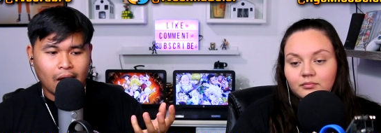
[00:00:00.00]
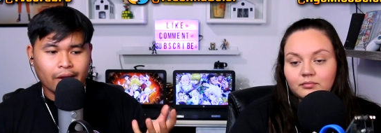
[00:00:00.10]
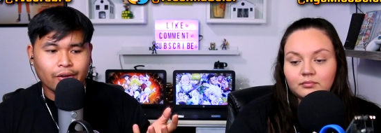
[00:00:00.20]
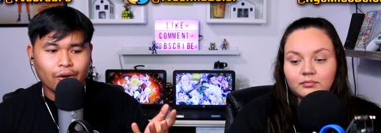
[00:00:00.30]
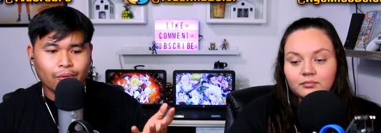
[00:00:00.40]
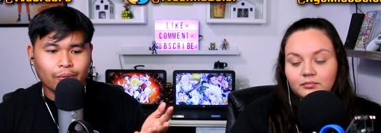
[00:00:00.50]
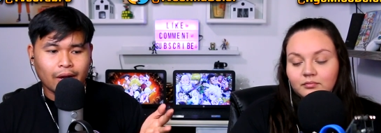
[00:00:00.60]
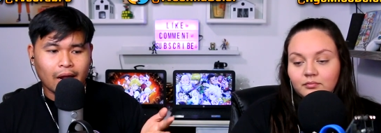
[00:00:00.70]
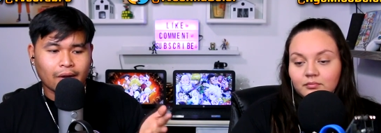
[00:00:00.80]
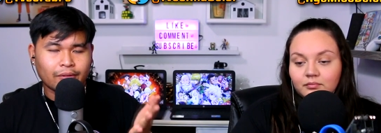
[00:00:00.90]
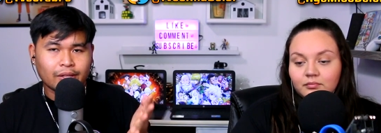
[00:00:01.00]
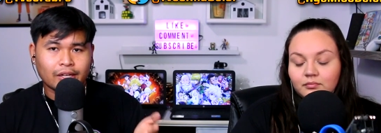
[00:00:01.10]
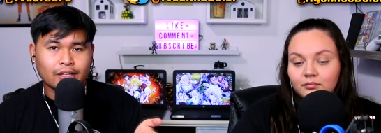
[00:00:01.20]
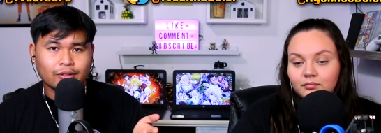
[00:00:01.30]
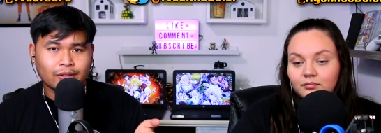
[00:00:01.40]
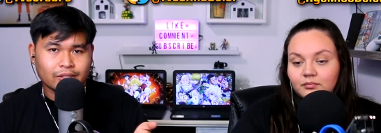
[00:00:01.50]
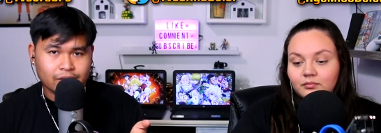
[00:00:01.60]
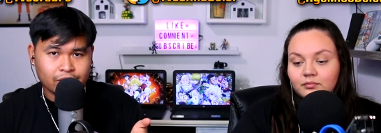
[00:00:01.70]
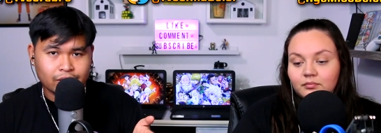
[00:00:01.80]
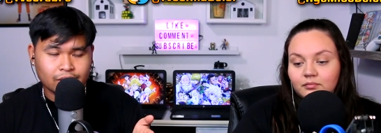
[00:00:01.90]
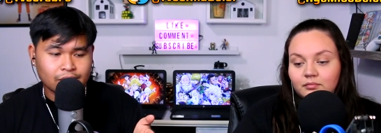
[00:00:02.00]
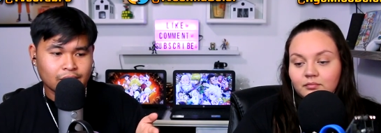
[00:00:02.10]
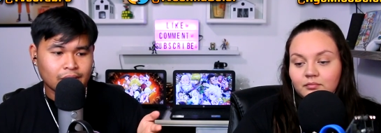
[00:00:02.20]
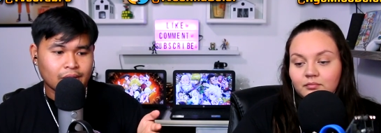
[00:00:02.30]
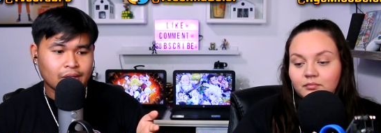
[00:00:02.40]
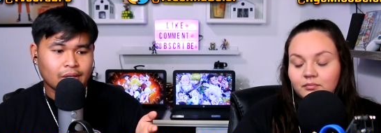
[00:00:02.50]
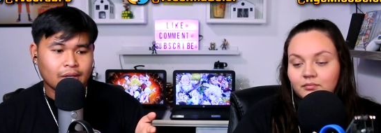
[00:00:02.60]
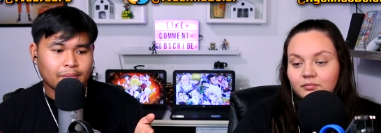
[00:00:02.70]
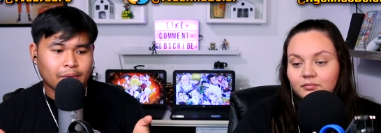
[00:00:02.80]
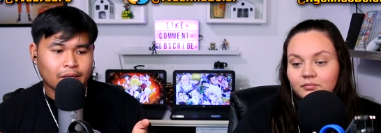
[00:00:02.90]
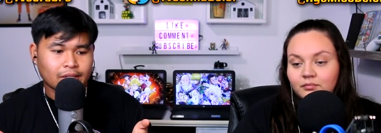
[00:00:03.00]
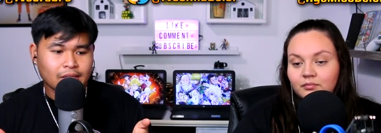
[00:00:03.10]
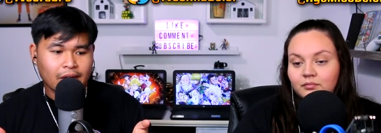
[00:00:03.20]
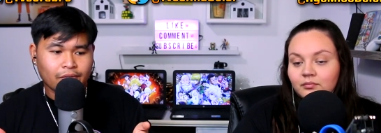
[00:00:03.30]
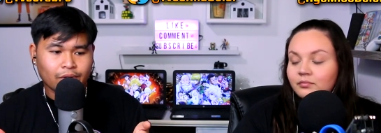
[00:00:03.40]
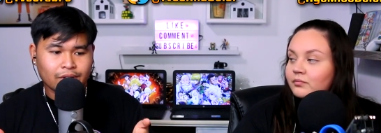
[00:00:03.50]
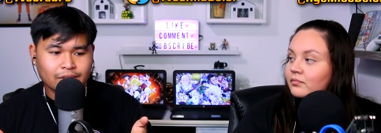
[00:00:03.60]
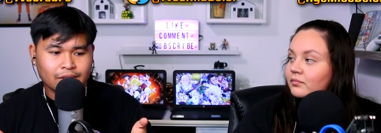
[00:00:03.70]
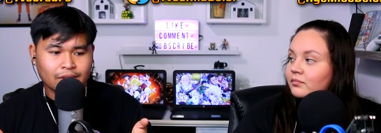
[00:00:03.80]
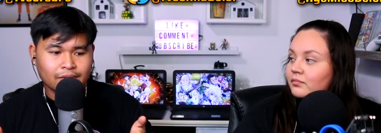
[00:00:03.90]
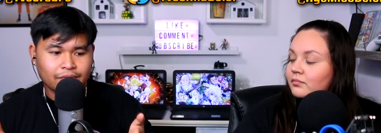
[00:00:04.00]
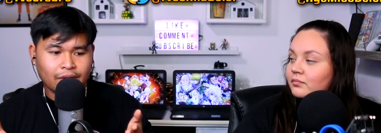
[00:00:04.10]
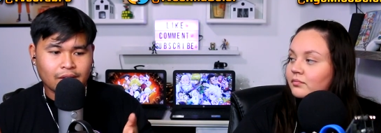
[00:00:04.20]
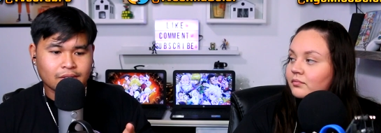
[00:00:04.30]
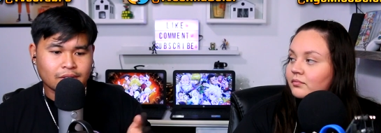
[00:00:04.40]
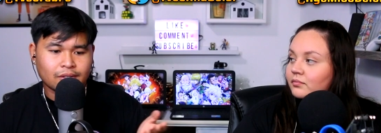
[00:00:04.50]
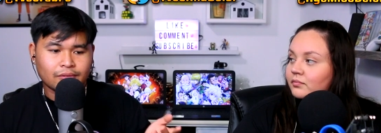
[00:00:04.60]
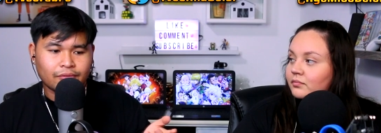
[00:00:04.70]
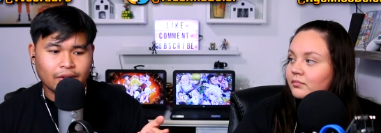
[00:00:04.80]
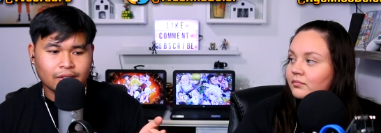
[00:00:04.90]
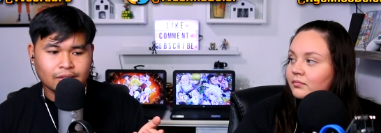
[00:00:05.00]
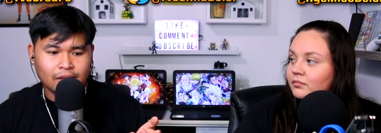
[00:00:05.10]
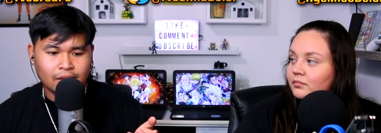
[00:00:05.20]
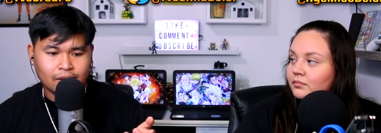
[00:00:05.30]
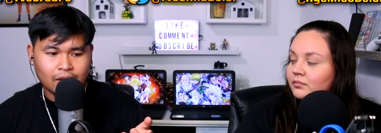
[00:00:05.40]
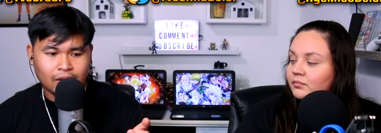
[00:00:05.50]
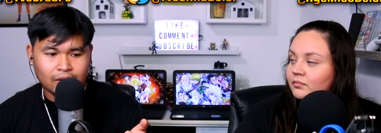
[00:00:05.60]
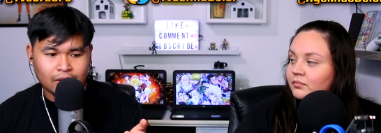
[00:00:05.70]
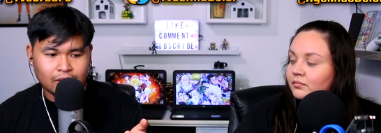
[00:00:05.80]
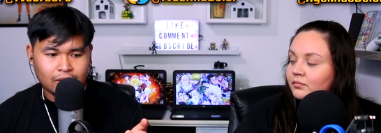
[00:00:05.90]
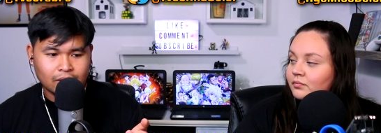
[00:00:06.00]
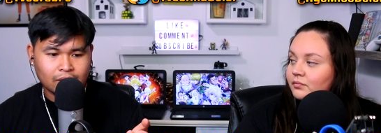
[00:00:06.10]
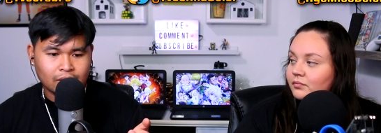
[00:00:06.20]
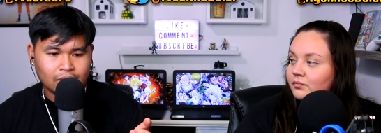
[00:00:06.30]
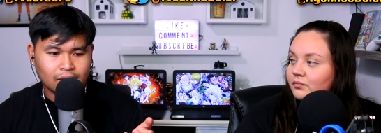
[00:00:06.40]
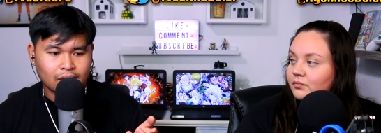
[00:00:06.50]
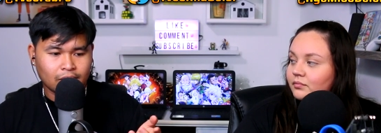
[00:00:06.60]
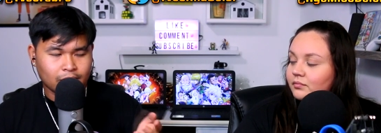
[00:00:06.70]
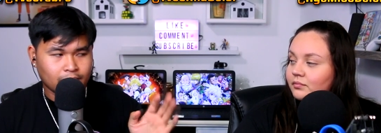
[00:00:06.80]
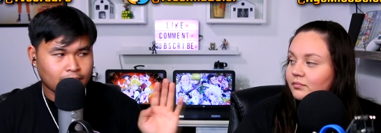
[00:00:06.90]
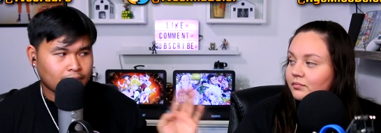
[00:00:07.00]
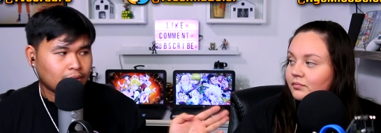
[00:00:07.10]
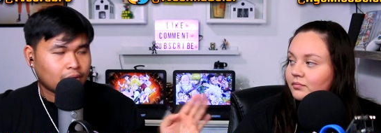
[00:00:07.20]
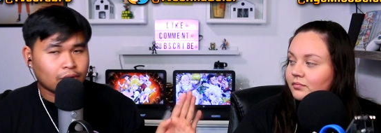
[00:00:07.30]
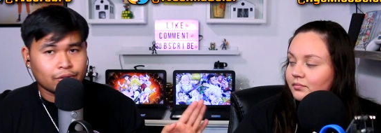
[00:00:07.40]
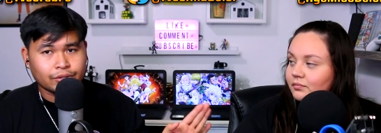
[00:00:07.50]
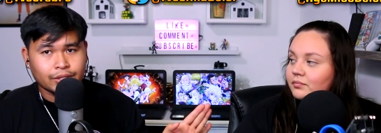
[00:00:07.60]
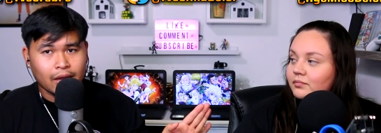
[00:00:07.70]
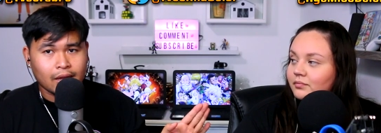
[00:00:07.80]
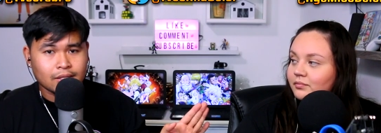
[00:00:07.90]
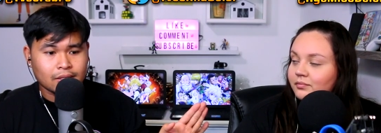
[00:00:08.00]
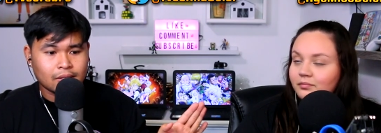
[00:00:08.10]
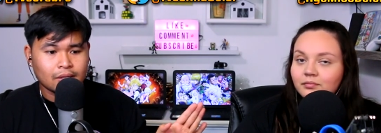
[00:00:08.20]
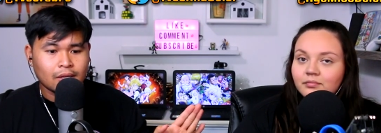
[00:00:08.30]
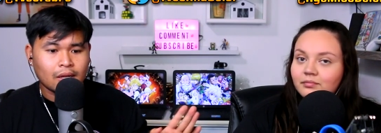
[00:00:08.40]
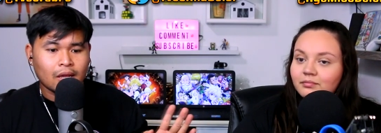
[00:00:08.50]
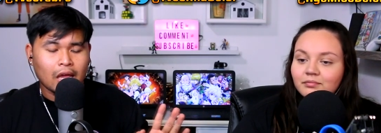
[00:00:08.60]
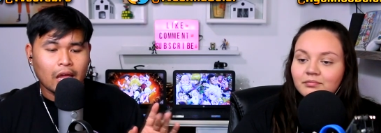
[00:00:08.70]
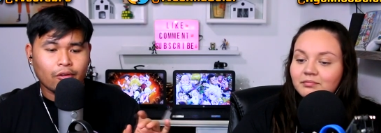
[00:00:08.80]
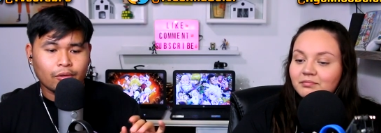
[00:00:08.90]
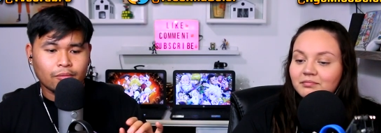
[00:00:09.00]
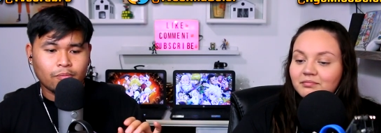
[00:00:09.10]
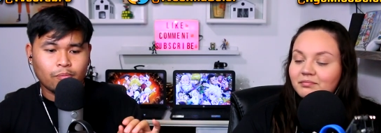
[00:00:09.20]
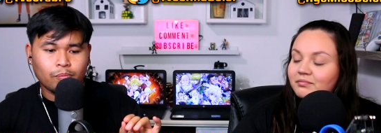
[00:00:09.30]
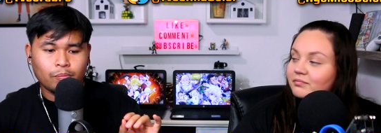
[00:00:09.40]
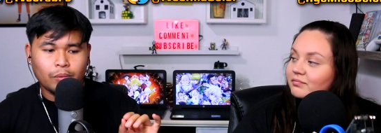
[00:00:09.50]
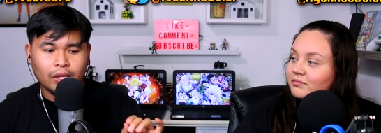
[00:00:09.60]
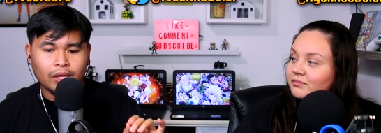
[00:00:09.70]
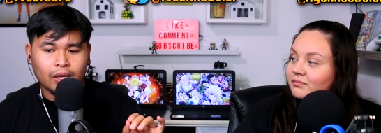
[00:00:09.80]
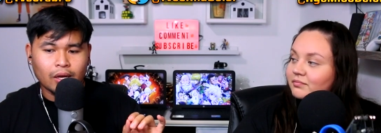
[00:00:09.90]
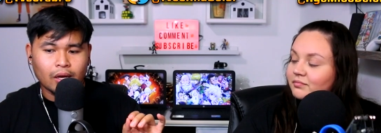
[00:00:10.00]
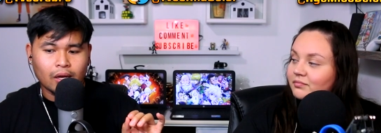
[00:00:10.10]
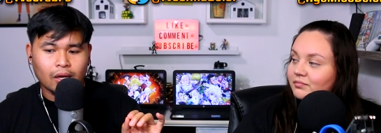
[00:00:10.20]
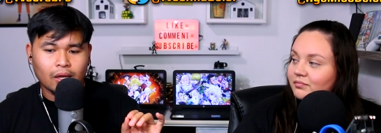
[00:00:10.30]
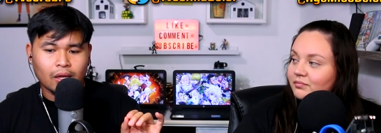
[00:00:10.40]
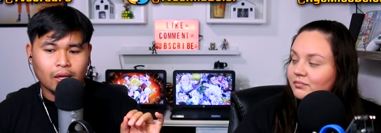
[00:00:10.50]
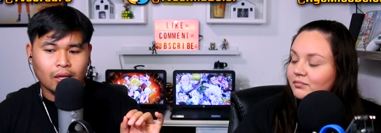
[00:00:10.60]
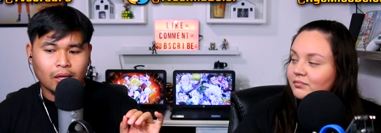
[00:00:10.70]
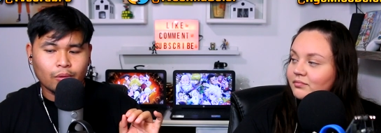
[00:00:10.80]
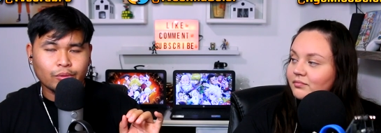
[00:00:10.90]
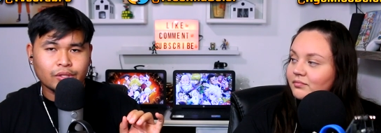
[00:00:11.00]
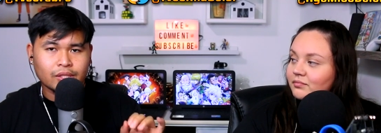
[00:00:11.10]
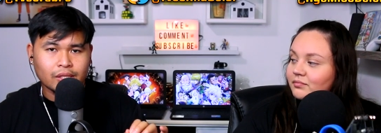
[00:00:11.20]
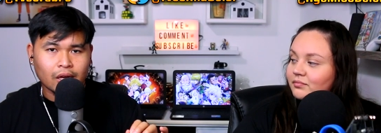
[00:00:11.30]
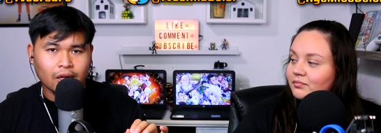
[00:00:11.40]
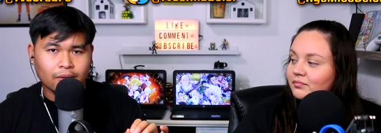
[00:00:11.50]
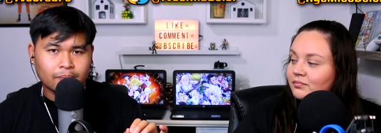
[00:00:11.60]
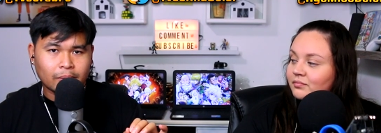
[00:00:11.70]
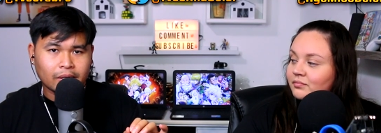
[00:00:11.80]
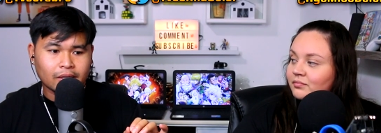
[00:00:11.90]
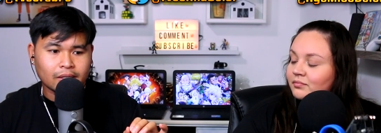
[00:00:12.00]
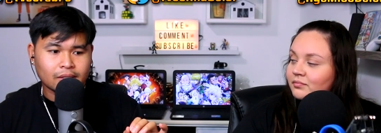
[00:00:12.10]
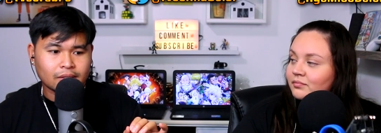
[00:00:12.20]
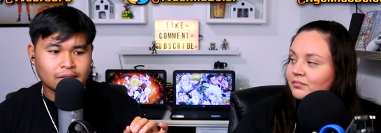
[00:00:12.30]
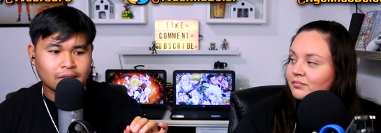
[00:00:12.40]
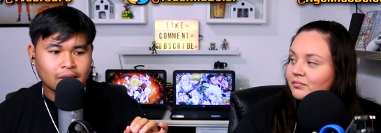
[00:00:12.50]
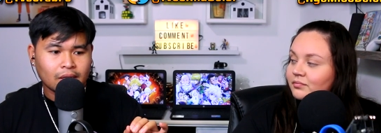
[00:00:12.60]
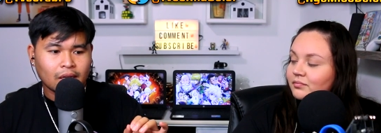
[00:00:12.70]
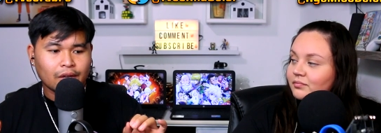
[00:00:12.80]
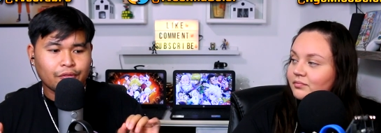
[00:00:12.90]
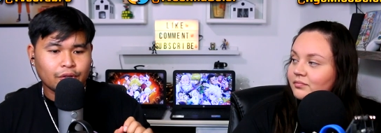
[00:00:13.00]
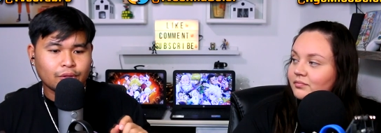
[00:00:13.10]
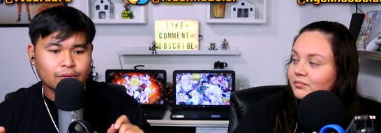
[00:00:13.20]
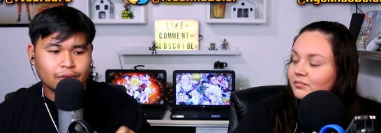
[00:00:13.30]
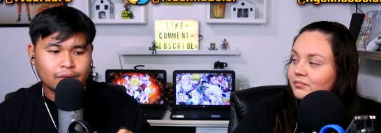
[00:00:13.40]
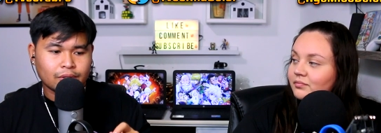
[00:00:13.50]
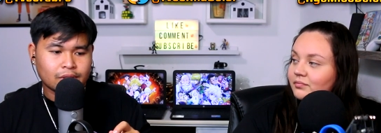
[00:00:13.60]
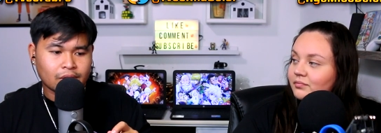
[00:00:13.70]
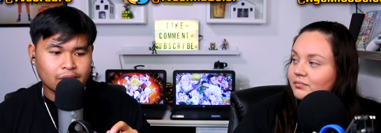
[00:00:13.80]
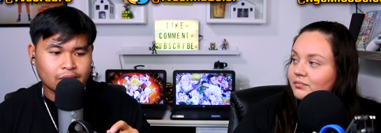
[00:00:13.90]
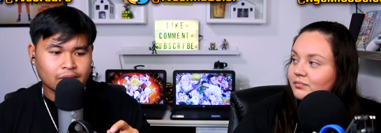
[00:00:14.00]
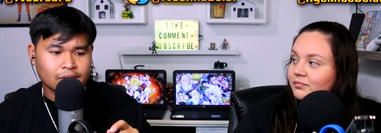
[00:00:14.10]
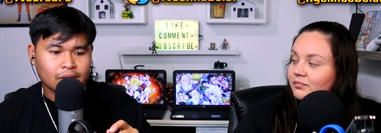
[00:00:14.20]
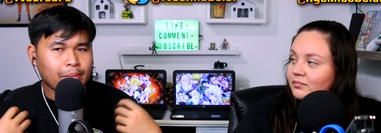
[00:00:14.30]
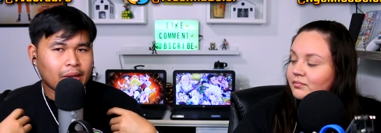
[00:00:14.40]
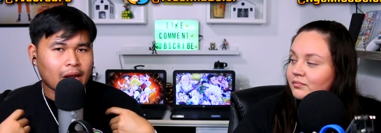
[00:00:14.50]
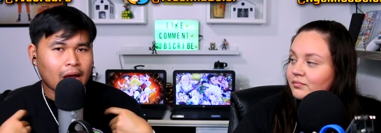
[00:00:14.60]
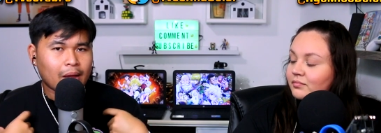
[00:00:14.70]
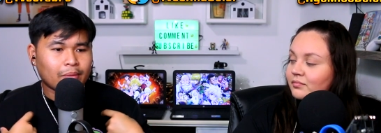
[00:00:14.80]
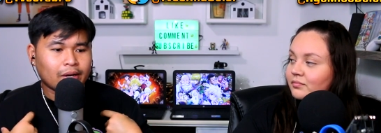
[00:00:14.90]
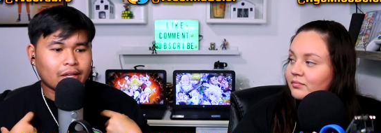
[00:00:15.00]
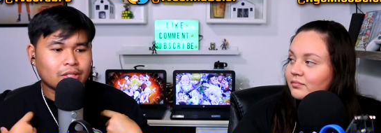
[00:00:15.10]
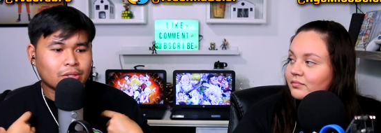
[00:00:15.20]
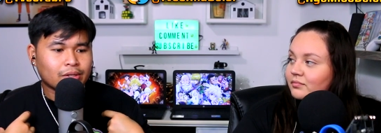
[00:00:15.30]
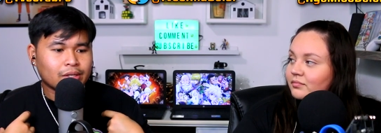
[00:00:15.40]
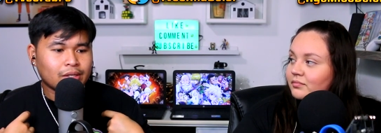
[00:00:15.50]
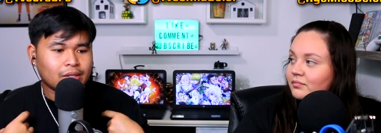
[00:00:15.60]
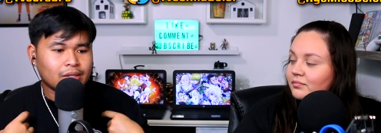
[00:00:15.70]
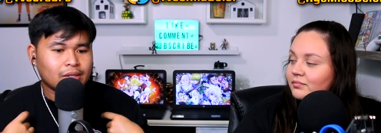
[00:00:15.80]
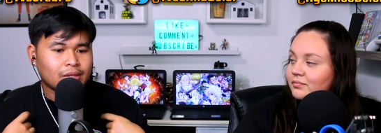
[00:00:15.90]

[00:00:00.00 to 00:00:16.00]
Speaker 1: I know we're not really gonna do the series, because I've already seen Fate Zero and Fate Stay Night. Um, although she hasn't, it would be, it would suck, because if we do do the series, I mean, I'm gonna enjoy it,